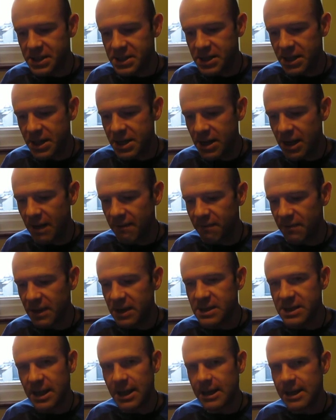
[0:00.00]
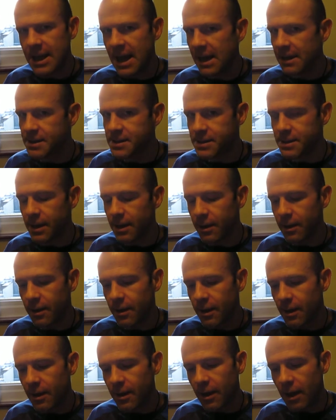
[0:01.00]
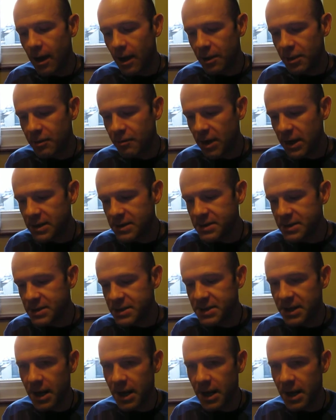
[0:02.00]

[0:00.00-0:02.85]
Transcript: So then you'll have things like cancer, arthritis,